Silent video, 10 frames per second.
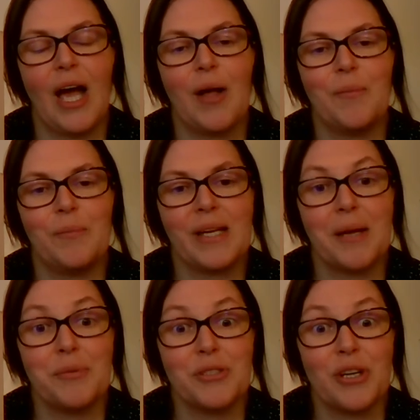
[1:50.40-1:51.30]
um, being
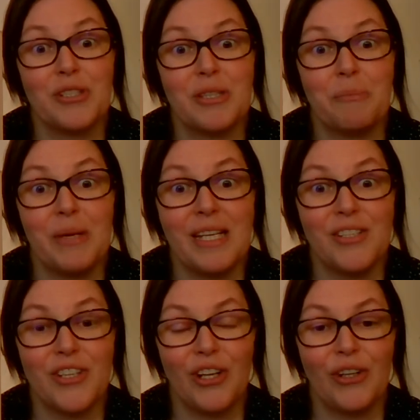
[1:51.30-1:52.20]
able to go to the
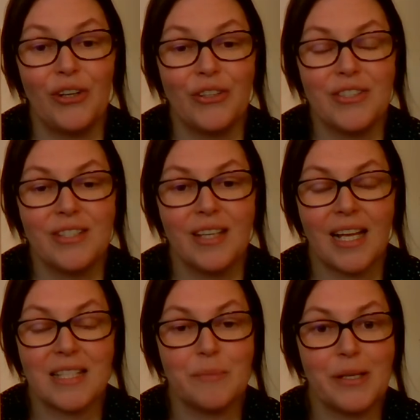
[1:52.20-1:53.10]
beach a lot
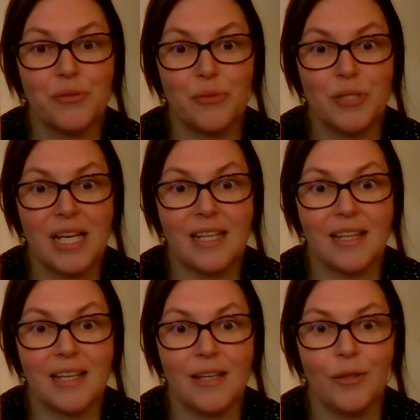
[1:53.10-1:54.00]
and spend all day
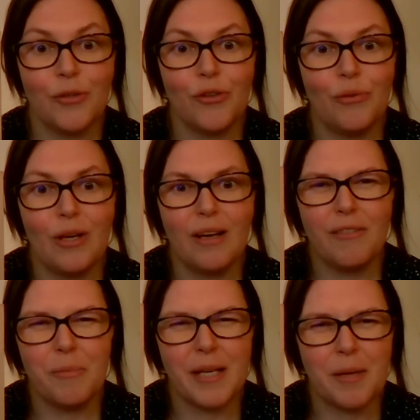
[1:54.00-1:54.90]
there. You
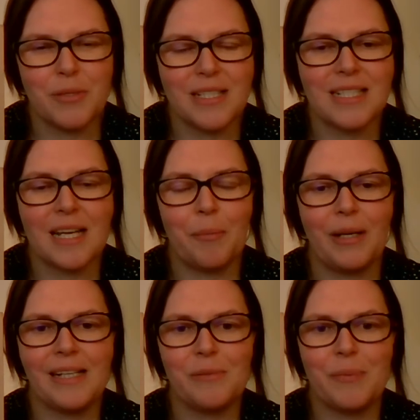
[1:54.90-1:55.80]
love being able to stay up a
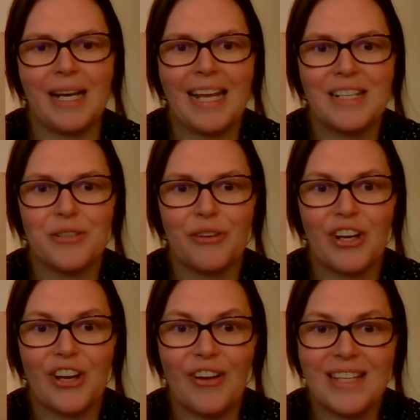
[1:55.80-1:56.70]
little bit later at
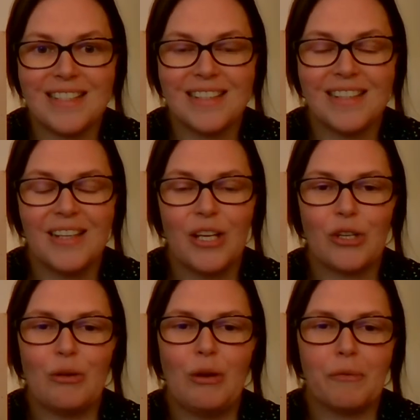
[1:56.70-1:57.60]
night.
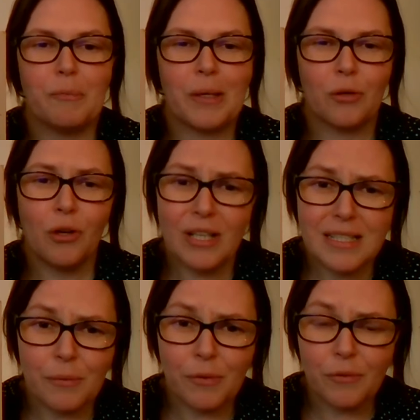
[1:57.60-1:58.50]
You love being on
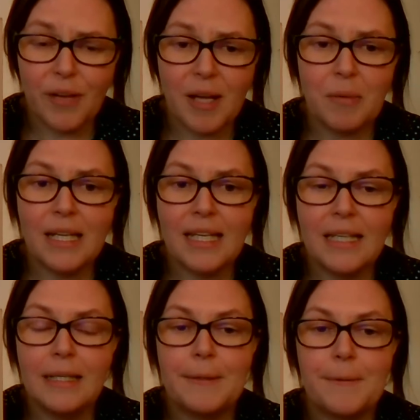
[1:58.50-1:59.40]
holiday with your
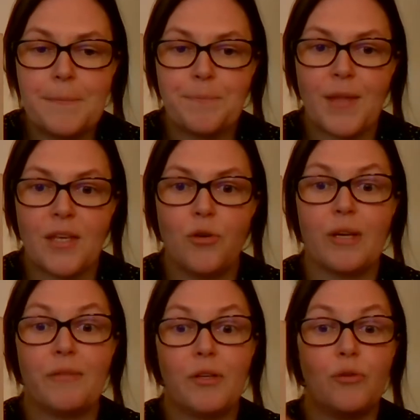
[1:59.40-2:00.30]
family. You're
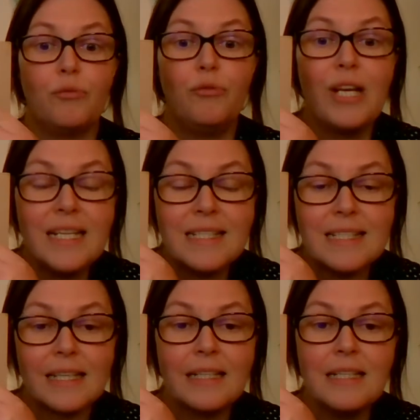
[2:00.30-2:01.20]
giving your
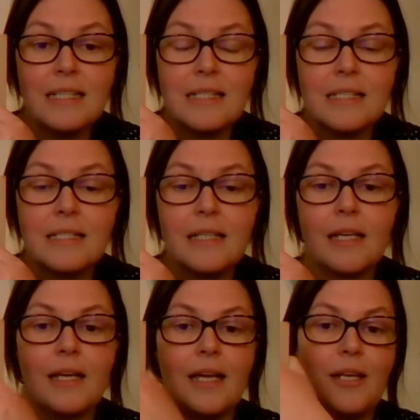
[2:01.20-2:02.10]
reasons
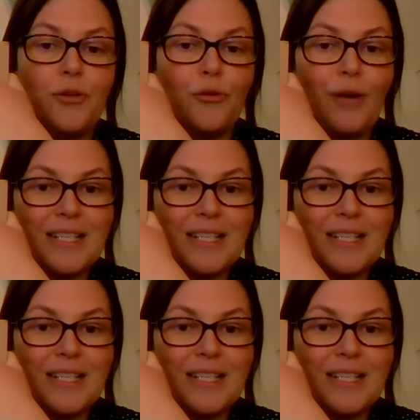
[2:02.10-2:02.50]
in your